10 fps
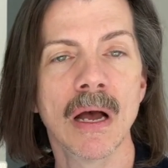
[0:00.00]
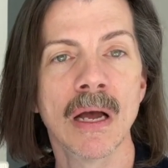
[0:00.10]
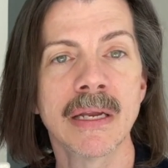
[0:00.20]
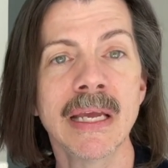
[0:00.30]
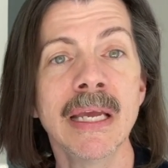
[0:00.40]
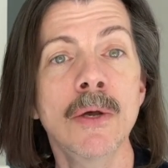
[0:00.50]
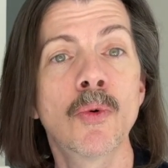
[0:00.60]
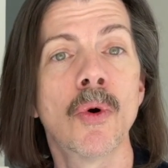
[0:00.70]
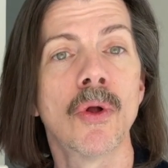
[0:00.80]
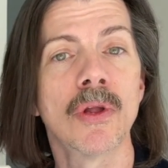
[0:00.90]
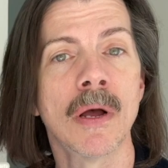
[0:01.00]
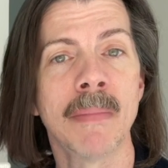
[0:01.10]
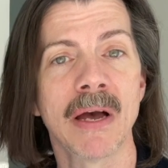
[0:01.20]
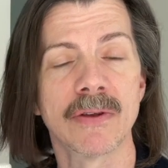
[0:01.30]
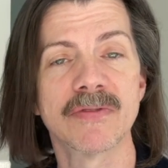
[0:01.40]
an equal
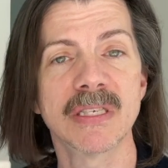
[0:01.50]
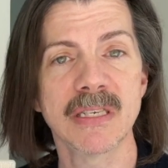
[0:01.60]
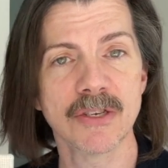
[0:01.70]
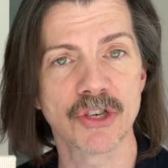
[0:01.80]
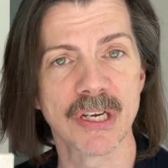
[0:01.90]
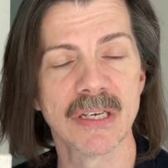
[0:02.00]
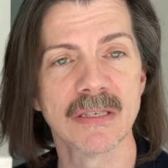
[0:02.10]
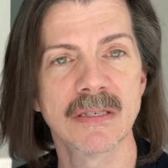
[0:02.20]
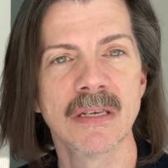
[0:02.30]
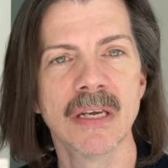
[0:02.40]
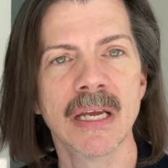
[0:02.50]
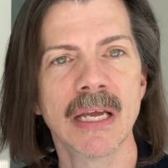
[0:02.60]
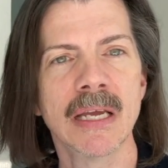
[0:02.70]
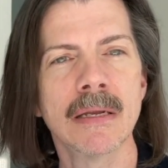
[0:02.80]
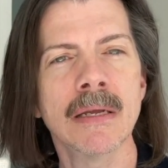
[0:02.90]
amount of stitches,
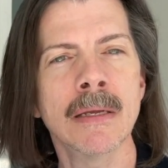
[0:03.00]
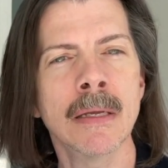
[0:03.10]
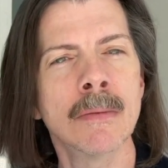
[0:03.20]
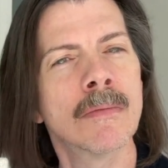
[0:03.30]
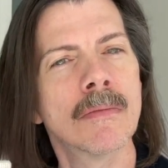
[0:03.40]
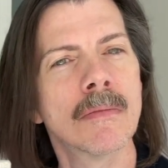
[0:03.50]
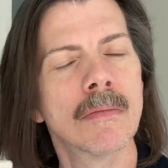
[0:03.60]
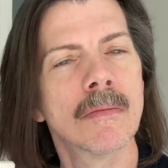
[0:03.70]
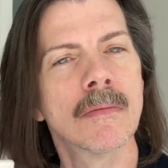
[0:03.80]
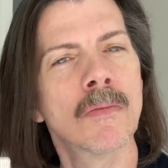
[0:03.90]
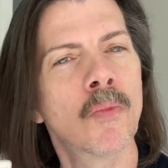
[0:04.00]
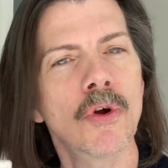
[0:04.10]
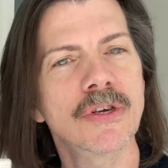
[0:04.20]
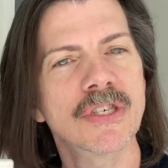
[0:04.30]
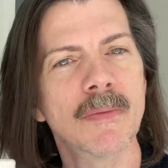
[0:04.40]
it it
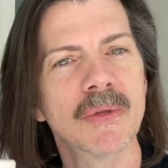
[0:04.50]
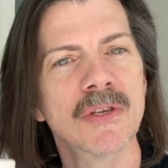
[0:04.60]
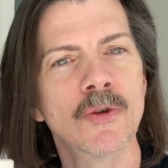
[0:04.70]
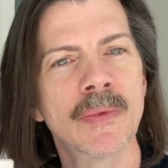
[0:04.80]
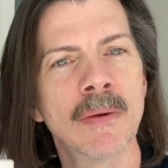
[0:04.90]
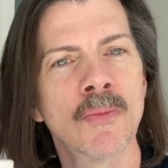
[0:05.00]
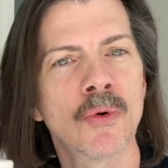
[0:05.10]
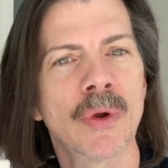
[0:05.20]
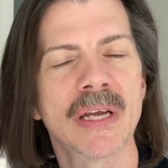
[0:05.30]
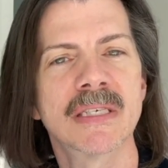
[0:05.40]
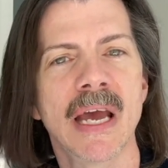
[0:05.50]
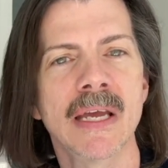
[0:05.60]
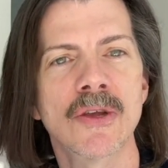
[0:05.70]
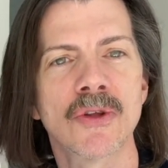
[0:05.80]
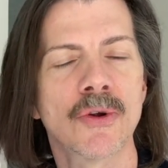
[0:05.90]
worked up a little bit more
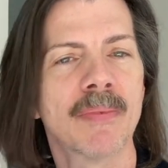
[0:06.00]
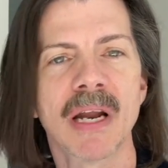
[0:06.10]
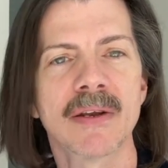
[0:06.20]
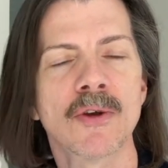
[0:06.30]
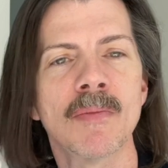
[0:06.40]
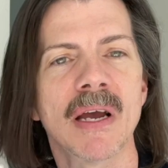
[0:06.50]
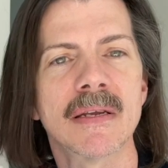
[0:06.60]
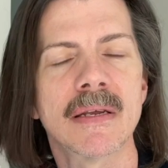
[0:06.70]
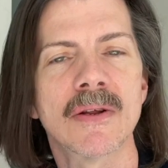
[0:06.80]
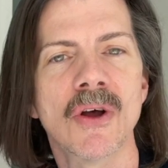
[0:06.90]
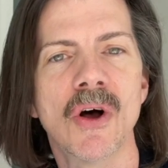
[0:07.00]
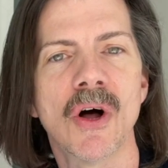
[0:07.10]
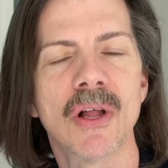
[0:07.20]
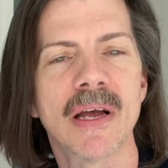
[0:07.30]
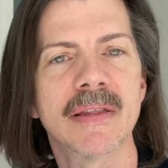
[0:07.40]
rectangular, but I don't mind it at
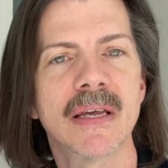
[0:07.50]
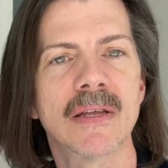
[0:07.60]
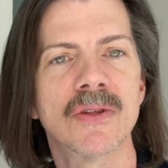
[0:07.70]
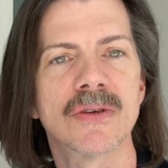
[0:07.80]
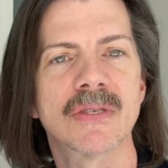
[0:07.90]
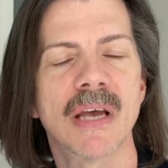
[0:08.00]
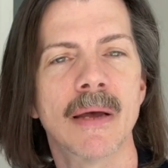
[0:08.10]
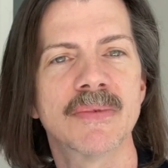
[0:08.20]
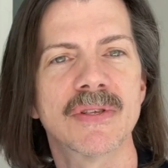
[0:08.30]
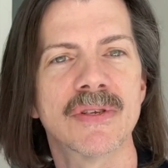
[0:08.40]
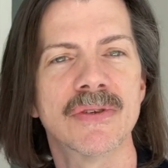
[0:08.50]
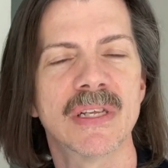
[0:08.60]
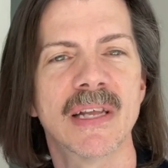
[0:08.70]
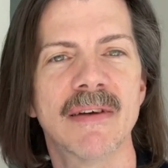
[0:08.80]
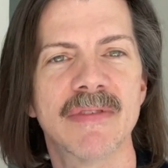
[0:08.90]
all. I think it looks absolutely
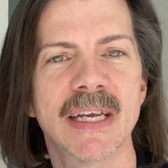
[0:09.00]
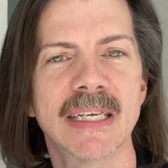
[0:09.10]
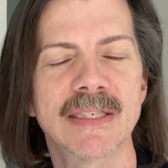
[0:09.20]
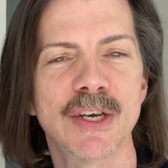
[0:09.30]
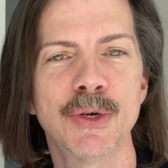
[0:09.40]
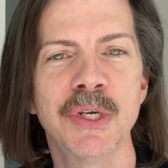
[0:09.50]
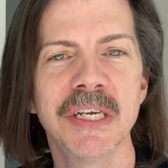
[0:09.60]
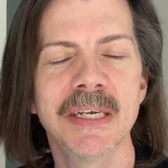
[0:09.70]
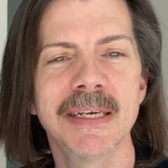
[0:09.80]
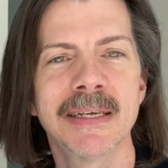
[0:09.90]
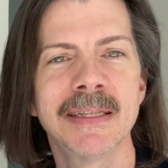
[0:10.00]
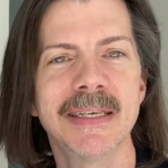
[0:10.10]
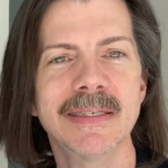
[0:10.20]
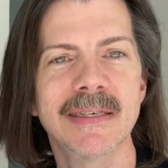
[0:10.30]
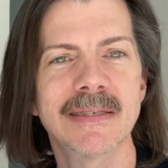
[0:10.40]
lovely. So
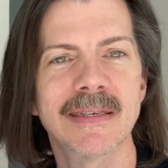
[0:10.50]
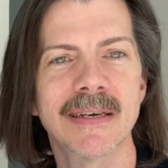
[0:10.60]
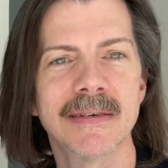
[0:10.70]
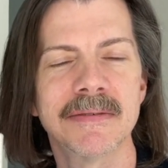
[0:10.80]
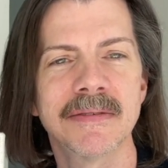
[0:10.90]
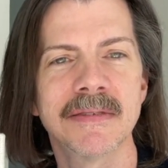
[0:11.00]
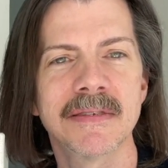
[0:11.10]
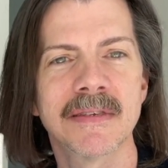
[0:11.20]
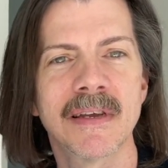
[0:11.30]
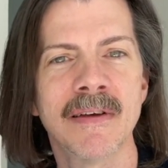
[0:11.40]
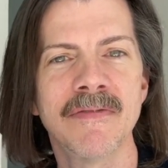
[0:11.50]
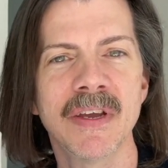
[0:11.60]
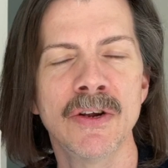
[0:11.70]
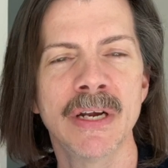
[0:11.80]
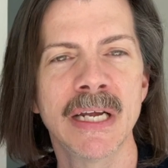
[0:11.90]
this is a, a
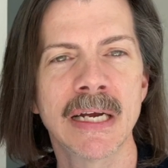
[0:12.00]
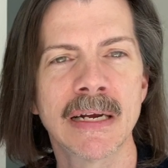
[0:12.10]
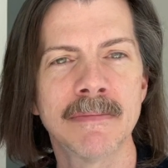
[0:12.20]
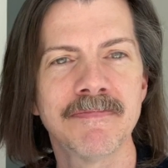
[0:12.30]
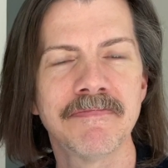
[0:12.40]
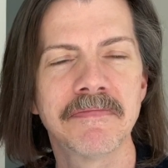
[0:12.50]
very, um,